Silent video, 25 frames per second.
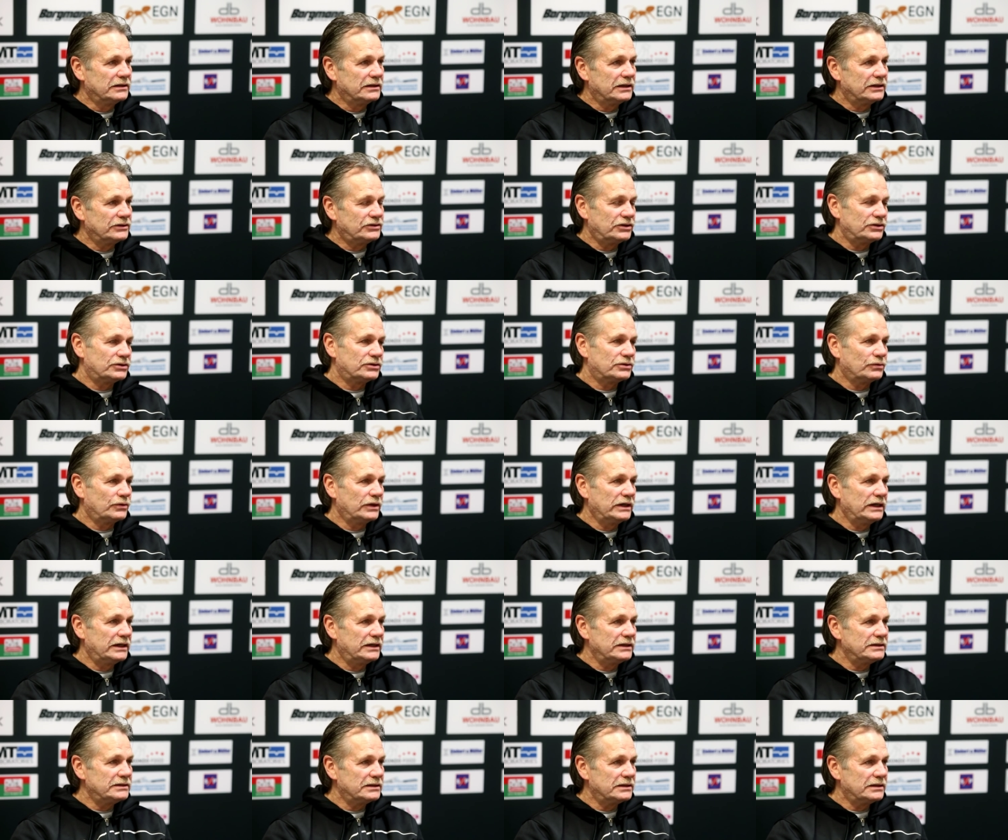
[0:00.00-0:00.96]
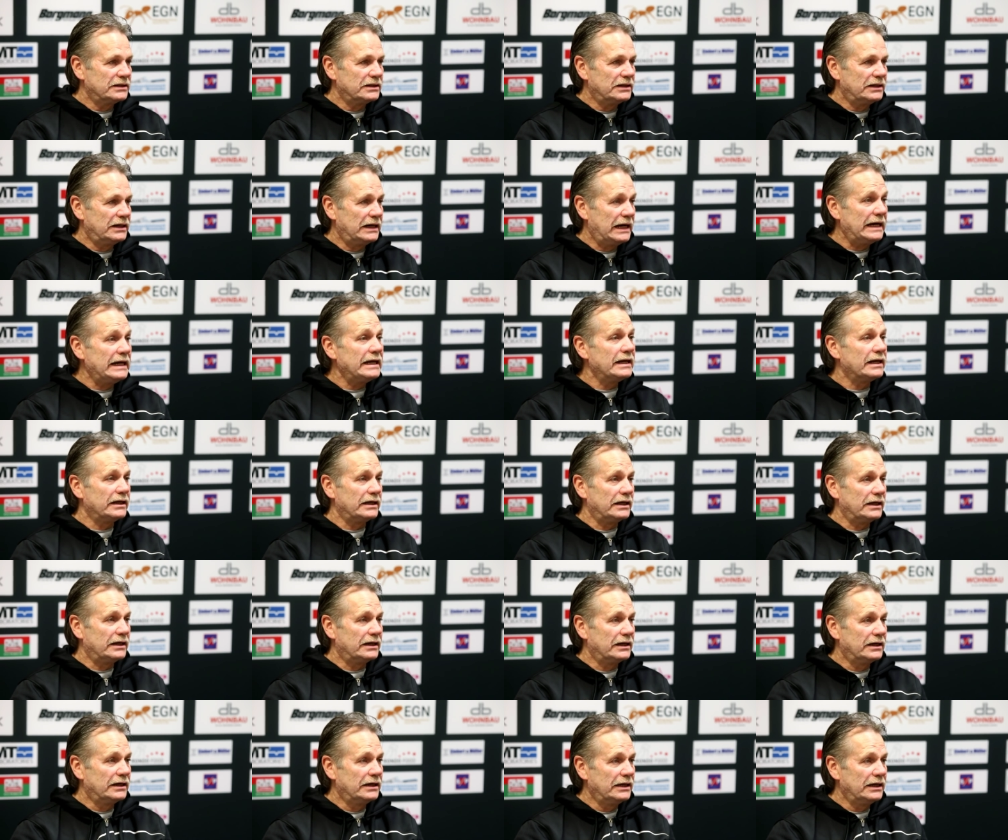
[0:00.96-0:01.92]
That's just the way it is in, in any
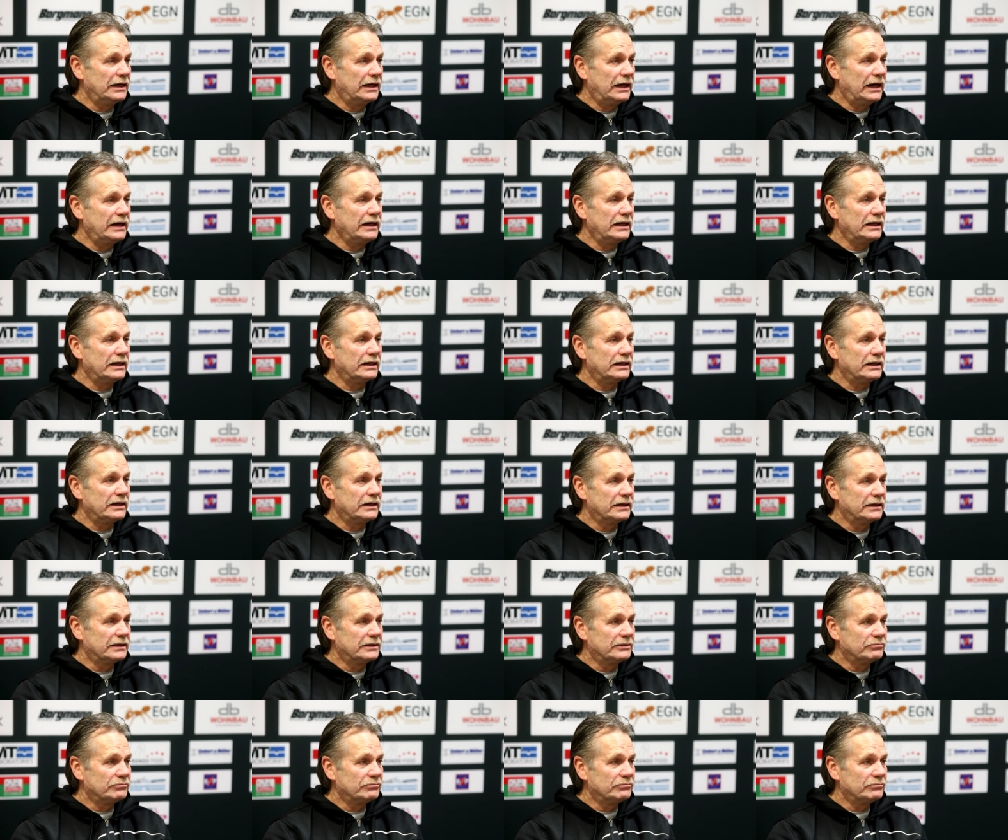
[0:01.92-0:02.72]
league. In any league.